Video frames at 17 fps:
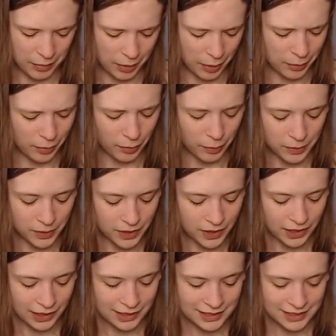I'm probably
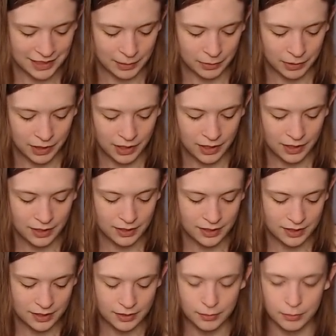repeating some of
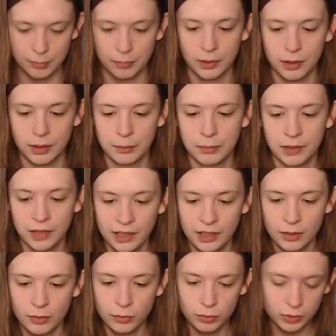these. A
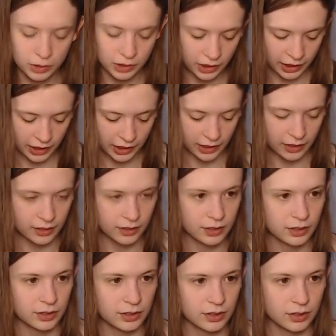Blighted
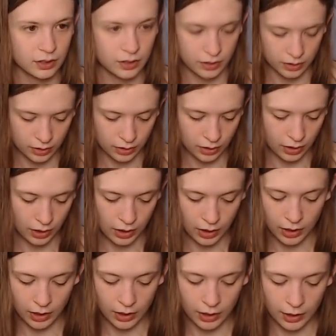Woodland,
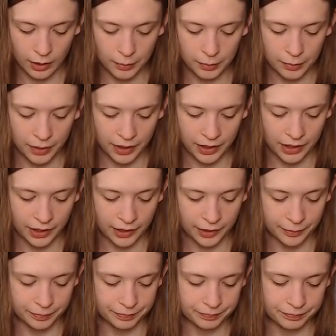but
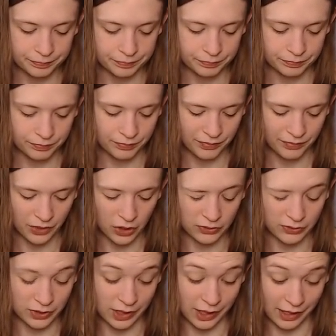
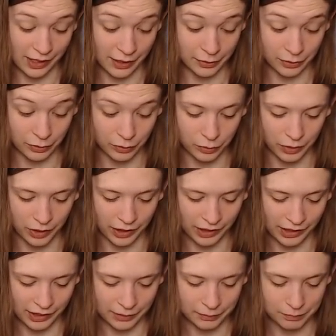I'll figure that out when
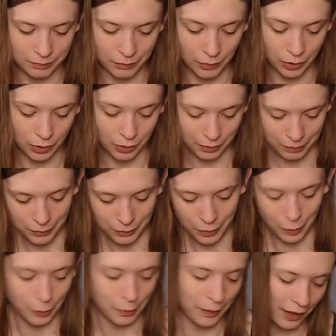I like
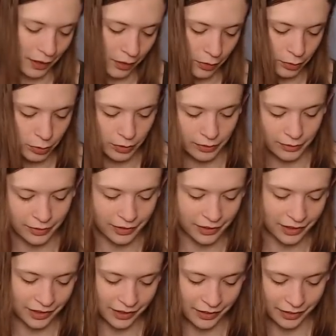go back through
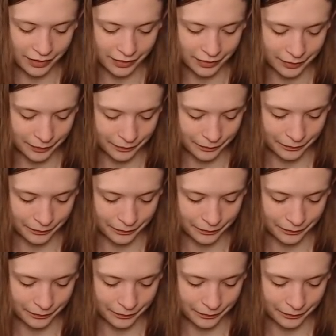everything.